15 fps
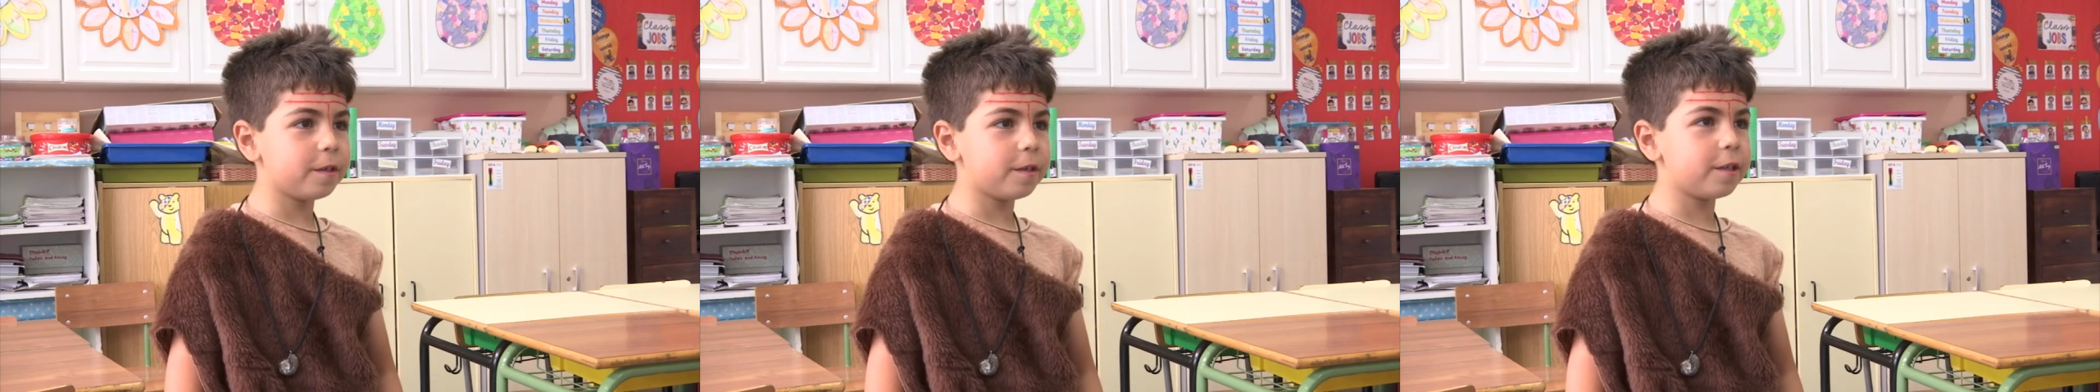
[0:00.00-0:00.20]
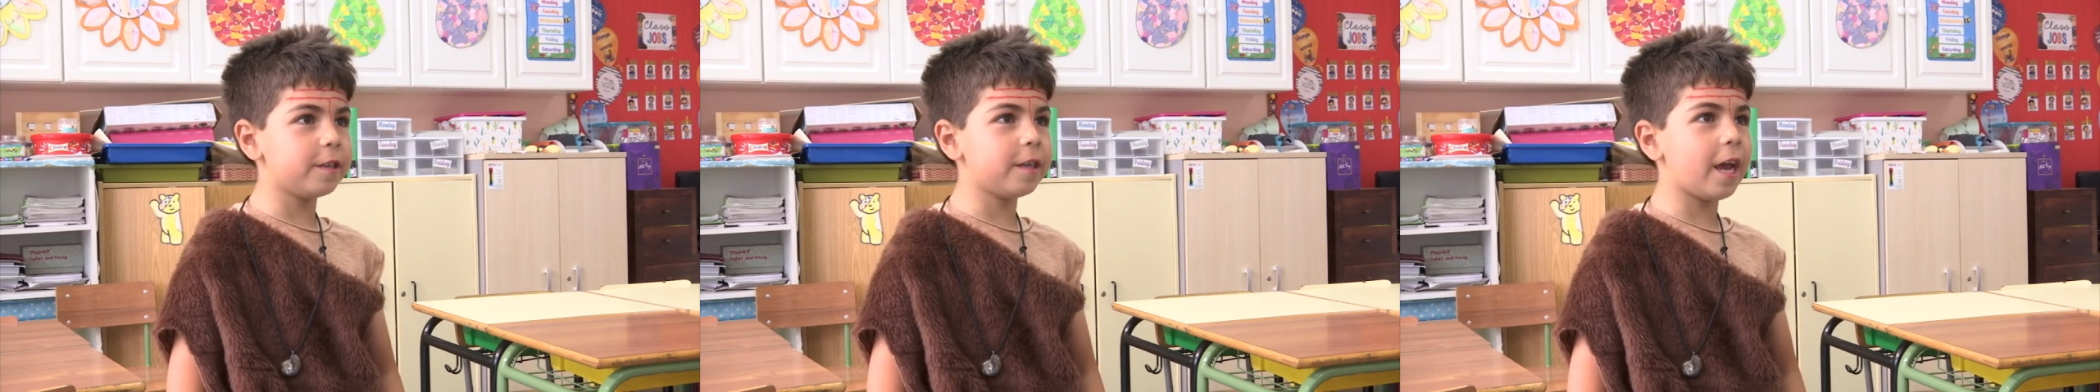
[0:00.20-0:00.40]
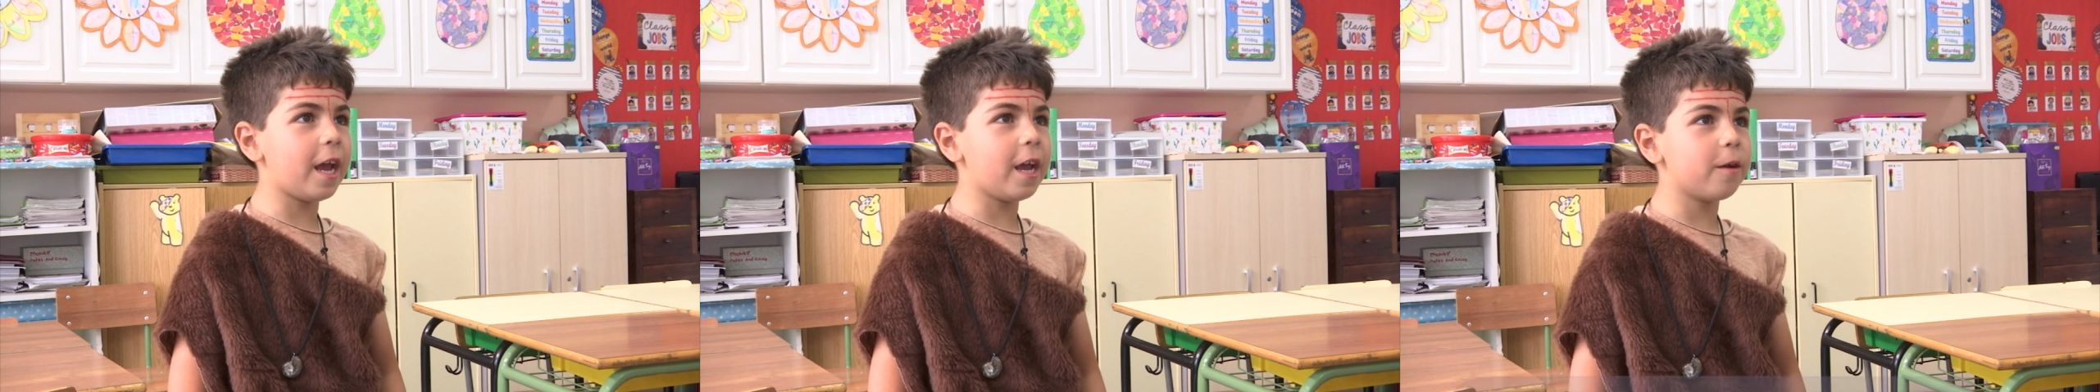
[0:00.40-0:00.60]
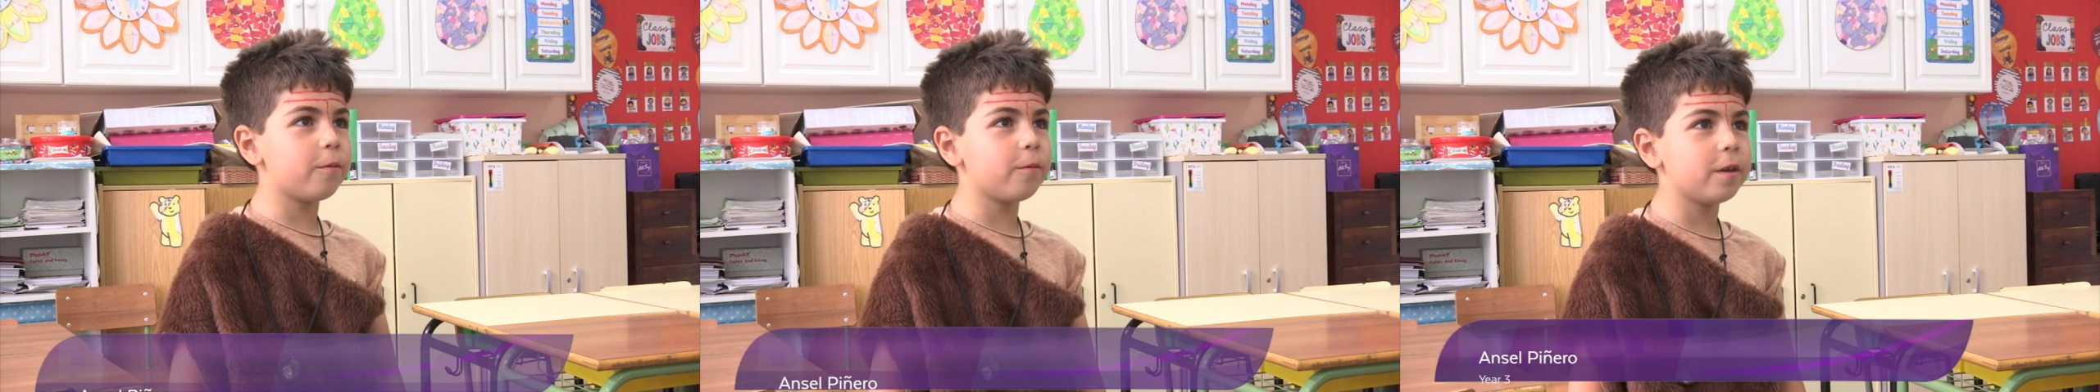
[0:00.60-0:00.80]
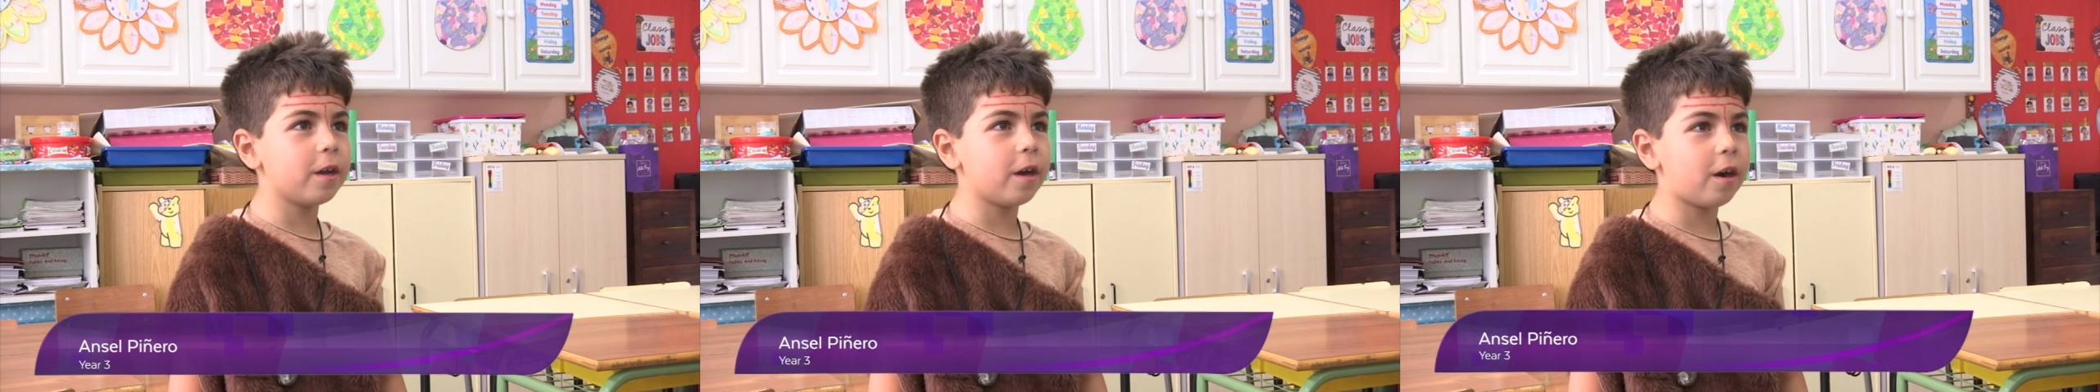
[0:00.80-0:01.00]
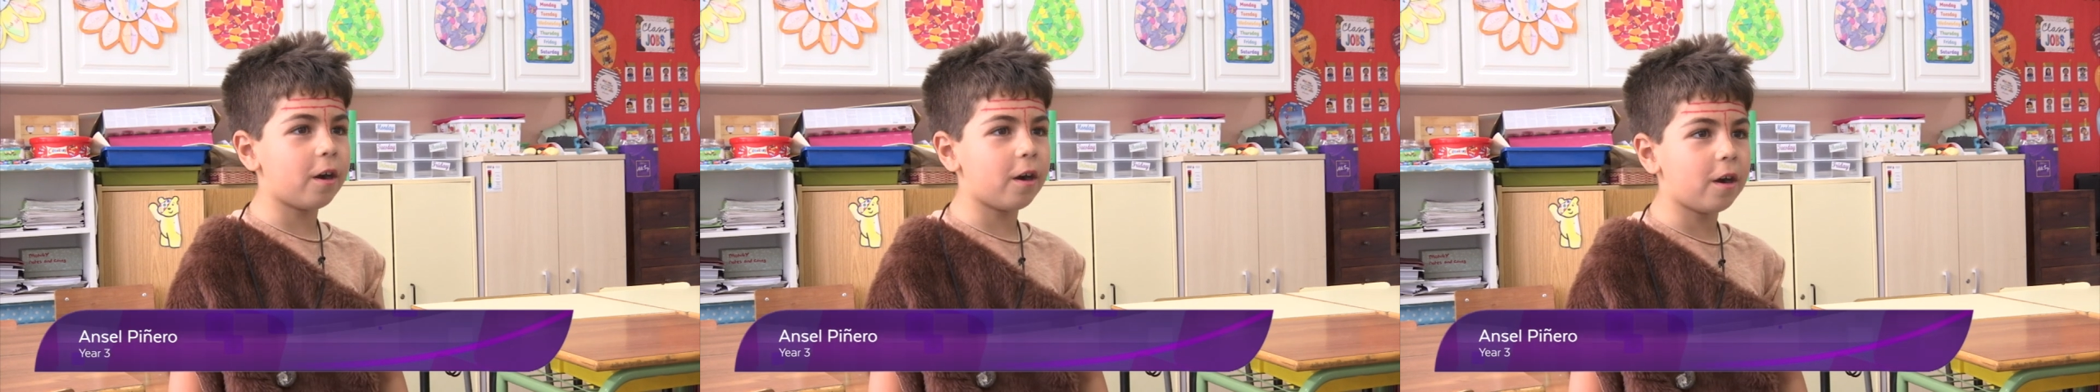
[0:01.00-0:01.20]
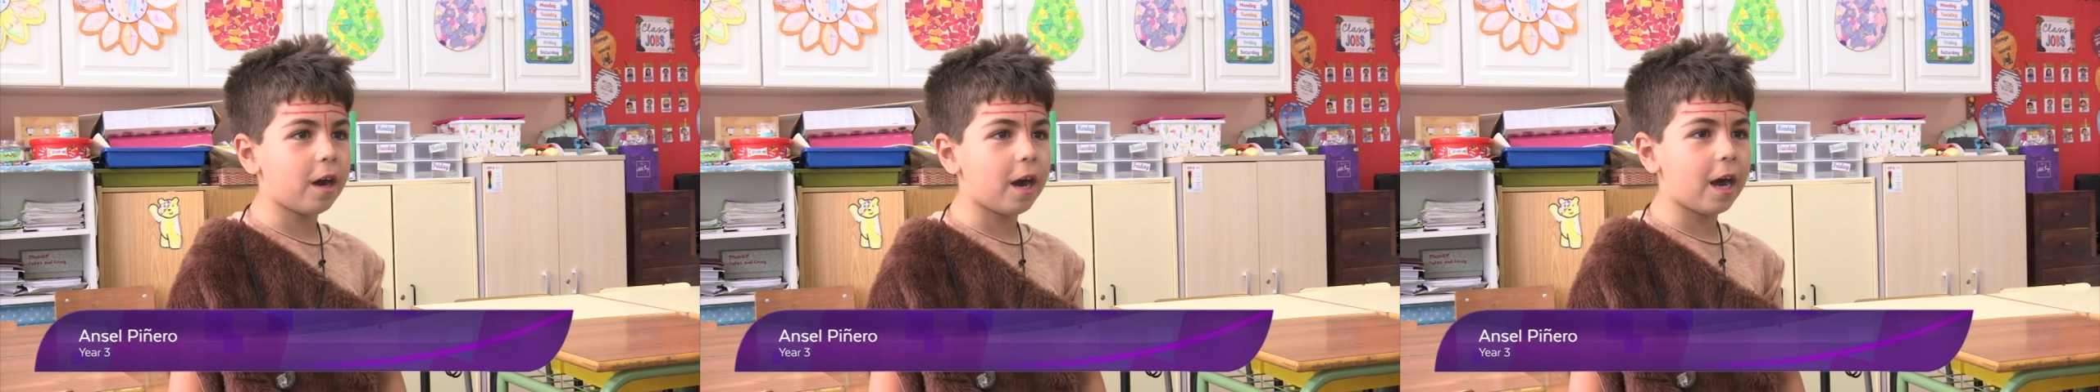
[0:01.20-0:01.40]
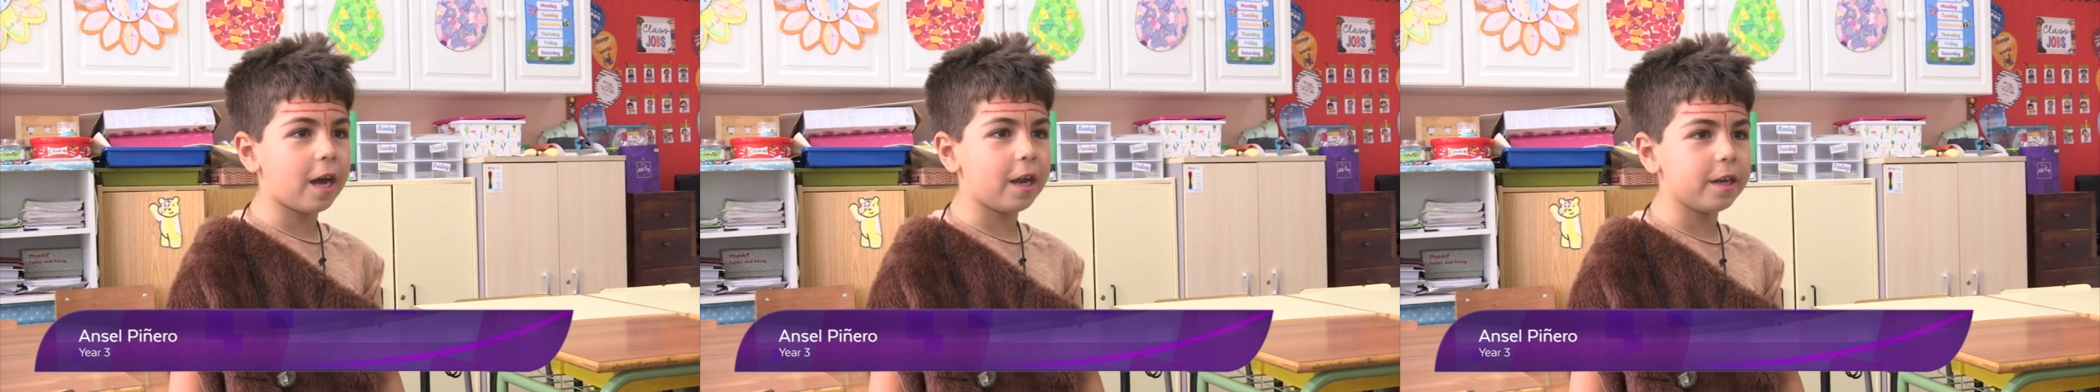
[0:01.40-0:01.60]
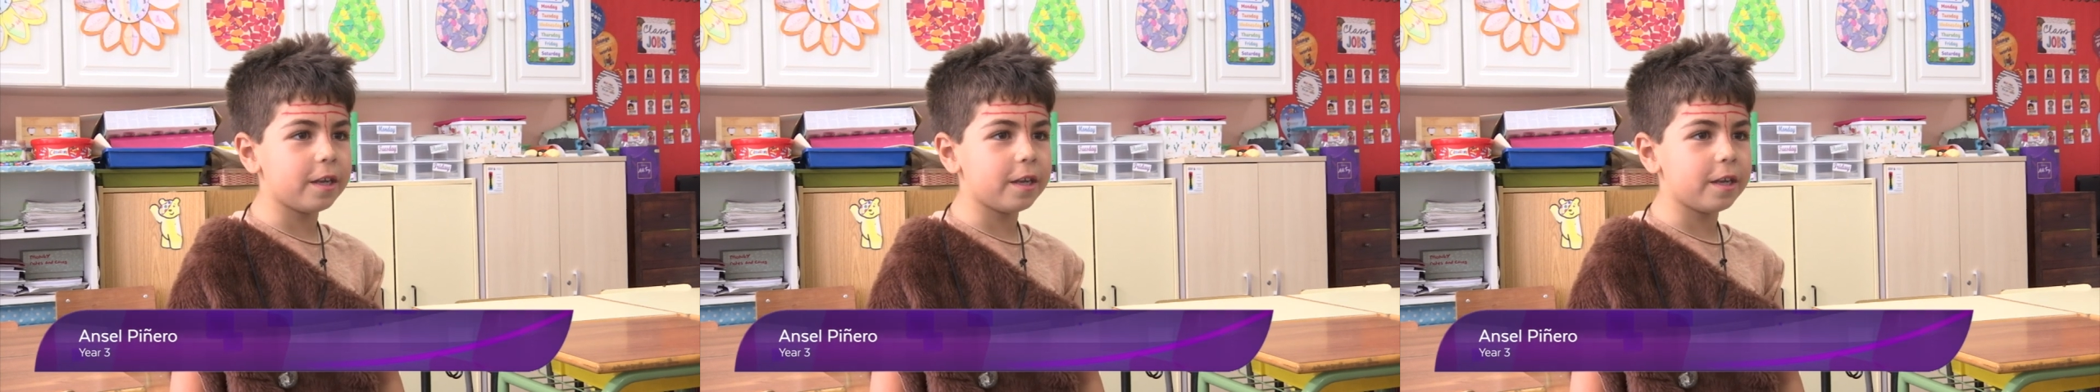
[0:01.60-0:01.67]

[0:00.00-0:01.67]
Today we are at